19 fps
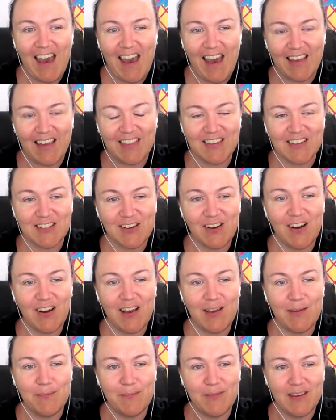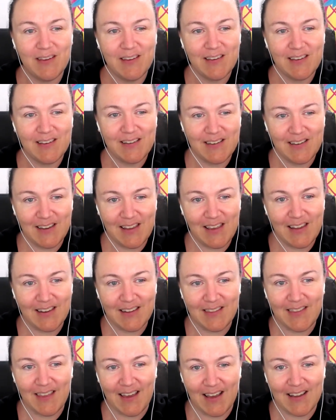at the time
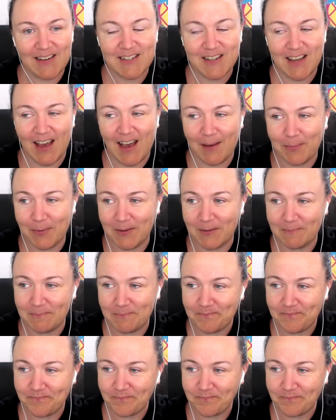needed that to happen.